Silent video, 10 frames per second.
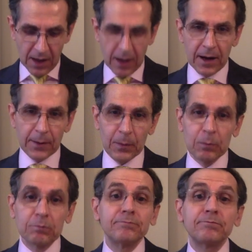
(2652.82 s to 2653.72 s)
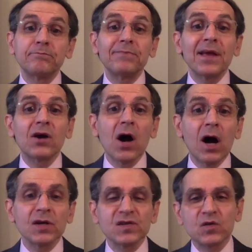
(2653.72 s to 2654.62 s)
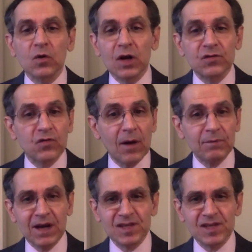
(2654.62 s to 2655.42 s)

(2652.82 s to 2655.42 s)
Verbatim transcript: uh, because Donald Trump